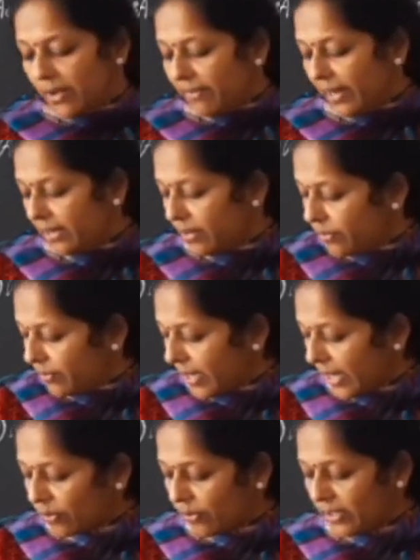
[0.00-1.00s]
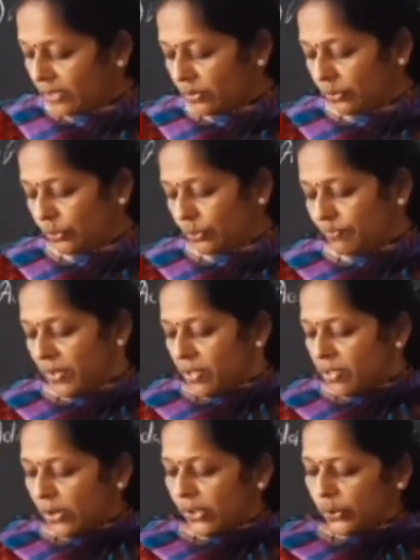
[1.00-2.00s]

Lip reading: when we are going to do. So